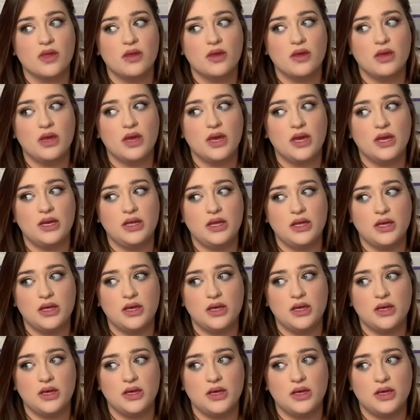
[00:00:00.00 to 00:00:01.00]

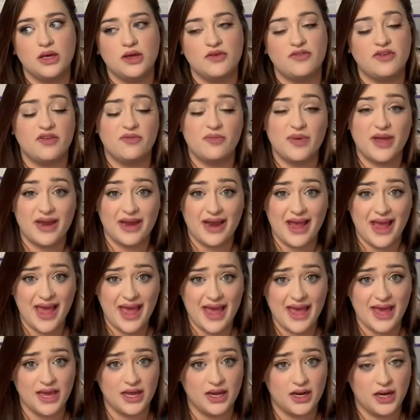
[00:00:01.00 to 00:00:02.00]
if I paid
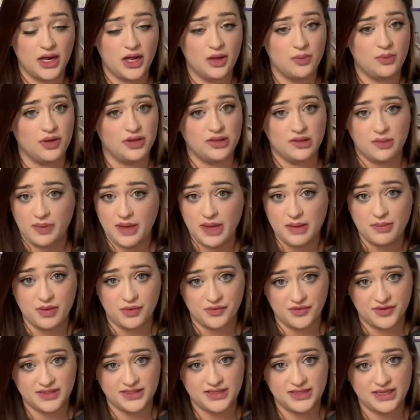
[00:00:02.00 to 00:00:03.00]
ahead, I'll bring the payment
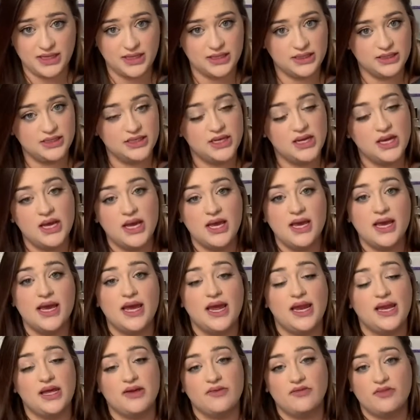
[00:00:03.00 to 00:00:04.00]
receipt,
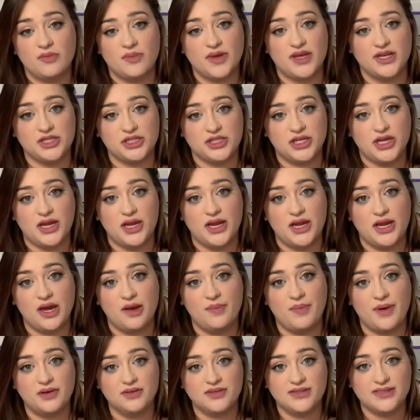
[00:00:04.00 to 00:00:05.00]
any information
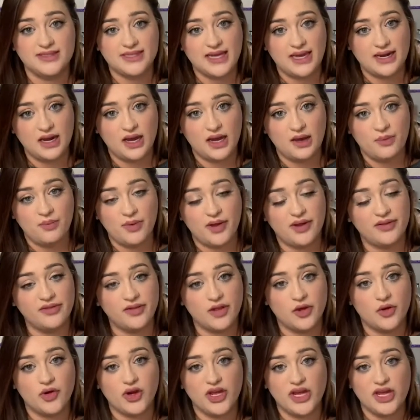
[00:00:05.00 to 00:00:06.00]
about setup,
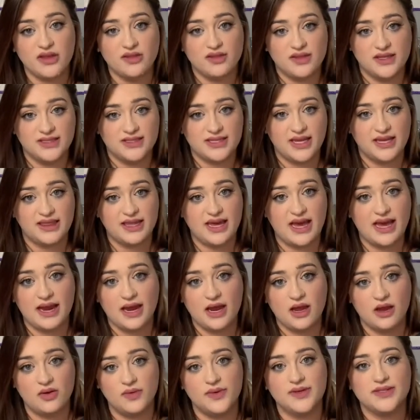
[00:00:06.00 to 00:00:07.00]
unloading, things like that. I
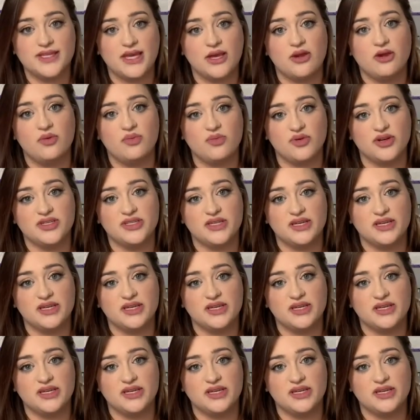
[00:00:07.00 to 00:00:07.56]
always carry printed